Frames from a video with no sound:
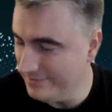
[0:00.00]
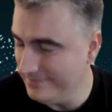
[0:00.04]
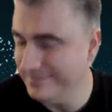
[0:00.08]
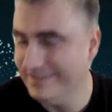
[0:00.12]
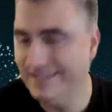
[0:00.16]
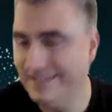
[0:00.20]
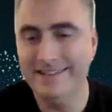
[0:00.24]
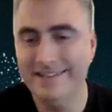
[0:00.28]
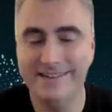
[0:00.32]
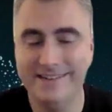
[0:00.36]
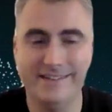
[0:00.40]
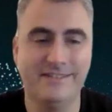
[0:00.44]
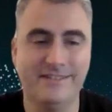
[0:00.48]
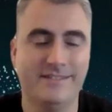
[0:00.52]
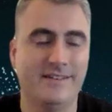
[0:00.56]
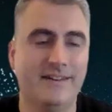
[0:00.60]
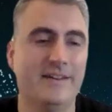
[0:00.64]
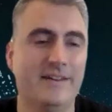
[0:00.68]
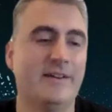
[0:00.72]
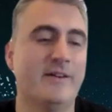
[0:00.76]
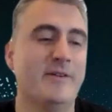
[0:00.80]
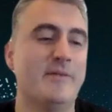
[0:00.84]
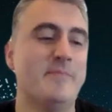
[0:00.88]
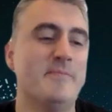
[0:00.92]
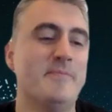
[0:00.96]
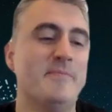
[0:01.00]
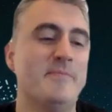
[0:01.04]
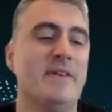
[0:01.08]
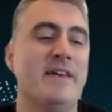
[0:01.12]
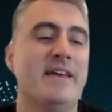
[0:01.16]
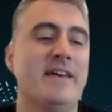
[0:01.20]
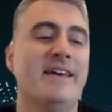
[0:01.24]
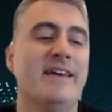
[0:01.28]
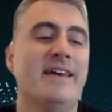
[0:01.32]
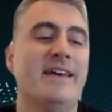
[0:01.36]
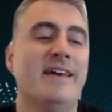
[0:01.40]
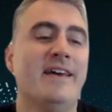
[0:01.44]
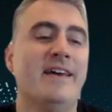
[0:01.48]
Yeah.
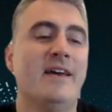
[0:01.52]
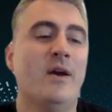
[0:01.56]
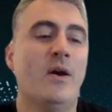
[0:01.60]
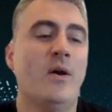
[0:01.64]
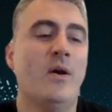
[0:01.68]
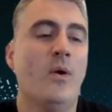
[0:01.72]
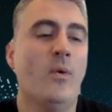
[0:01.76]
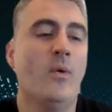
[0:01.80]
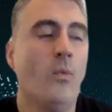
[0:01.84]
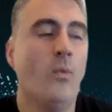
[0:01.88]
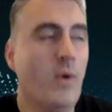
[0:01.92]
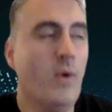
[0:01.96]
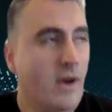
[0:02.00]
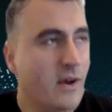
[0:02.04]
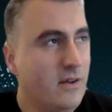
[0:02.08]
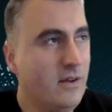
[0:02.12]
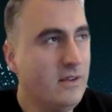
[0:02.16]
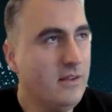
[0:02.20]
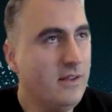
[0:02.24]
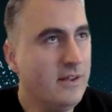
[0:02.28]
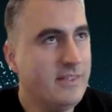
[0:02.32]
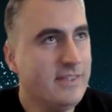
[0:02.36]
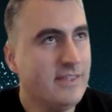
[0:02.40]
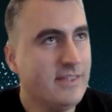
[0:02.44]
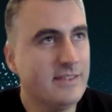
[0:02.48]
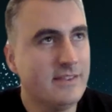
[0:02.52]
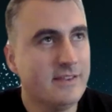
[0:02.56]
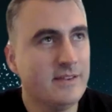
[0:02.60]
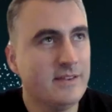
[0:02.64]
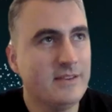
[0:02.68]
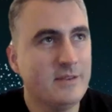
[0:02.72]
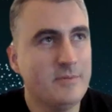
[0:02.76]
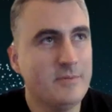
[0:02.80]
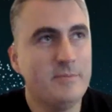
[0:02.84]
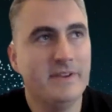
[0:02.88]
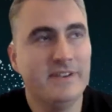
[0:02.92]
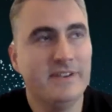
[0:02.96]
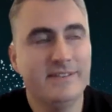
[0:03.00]
Well, I think
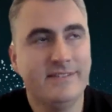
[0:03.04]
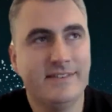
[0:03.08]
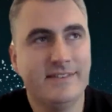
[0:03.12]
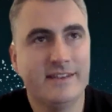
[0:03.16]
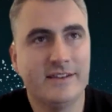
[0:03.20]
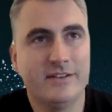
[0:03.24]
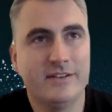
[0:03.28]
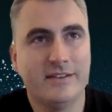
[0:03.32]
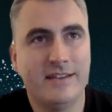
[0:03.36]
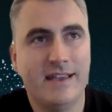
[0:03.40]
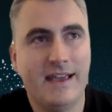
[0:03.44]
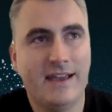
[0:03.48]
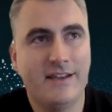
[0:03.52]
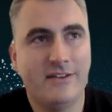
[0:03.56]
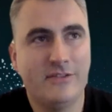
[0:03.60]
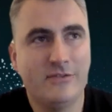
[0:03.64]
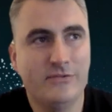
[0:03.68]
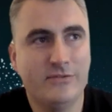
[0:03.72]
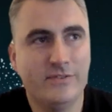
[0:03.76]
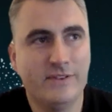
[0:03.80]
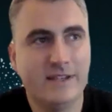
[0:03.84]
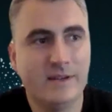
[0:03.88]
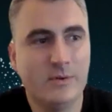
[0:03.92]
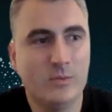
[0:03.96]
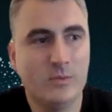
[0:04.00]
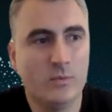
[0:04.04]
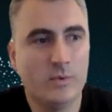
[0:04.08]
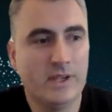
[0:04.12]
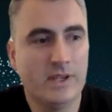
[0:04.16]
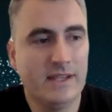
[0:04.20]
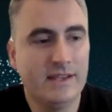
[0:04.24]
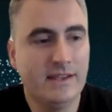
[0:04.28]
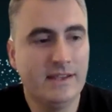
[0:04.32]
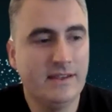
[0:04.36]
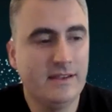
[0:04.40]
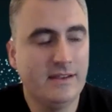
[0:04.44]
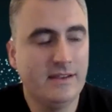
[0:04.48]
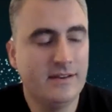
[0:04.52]
the biggest thing at Fleet,
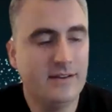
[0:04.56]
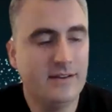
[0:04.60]
we,